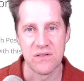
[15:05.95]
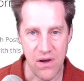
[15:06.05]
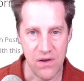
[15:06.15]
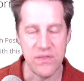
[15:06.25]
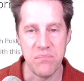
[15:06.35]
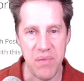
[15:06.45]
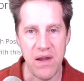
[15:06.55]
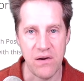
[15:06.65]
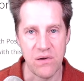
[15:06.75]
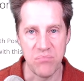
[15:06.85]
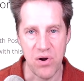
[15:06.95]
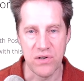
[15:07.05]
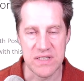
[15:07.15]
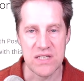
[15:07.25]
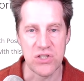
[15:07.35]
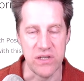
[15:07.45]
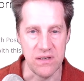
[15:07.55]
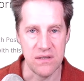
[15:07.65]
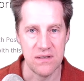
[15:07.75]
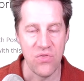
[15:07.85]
on the parent partition,